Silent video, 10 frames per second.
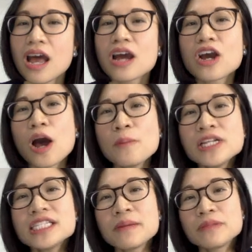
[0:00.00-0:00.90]
Common
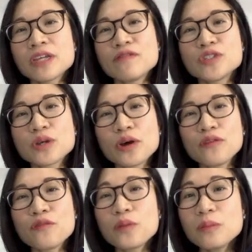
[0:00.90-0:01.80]
symptoms
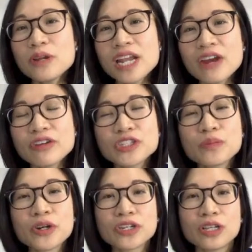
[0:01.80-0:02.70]
of pulmonary
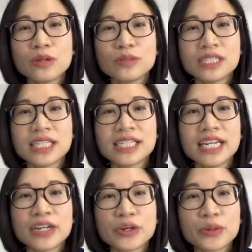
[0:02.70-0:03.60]
tuberculosis
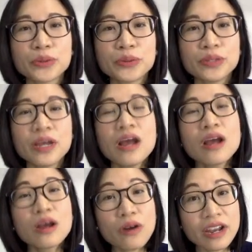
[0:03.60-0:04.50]
include
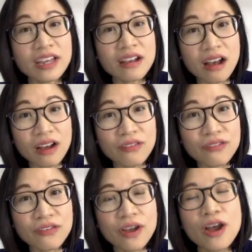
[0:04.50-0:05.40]
chronic cough,
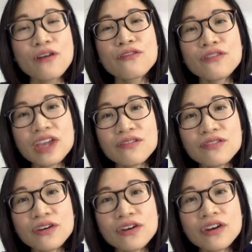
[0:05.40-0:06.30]

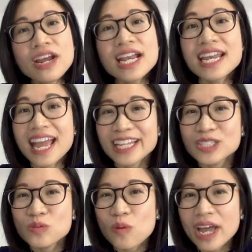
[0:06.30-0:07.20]
fever, night
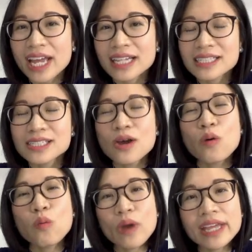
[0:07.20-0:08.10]
sweats,
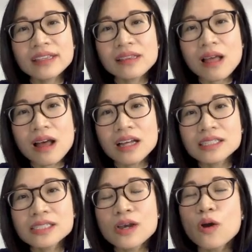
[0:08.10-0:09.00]
weight
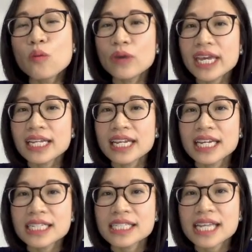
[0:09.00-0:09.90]
loss,
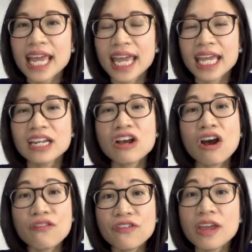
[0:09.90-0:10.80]
weakness, and
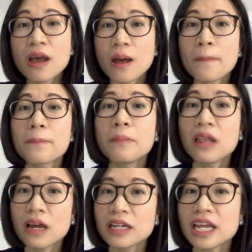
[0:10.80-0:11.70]
coughing up
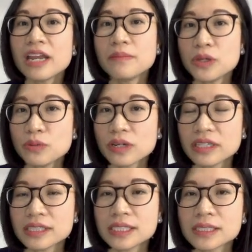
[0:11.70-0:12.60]
blood and mucus.